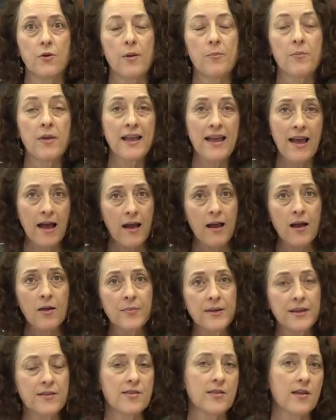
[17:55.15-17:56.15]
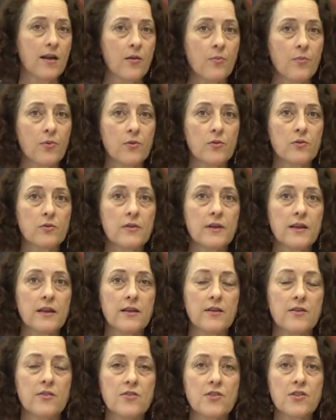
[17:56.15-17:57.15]
macabre example
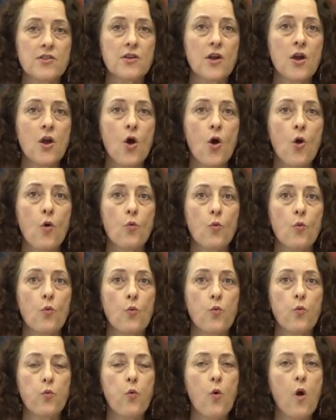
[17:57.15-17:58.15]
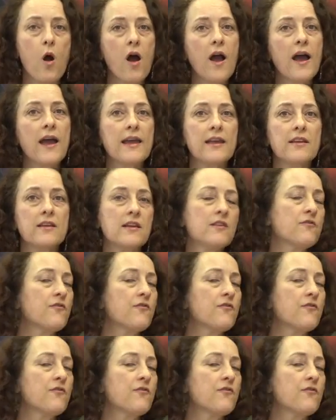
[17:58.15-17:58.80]
is why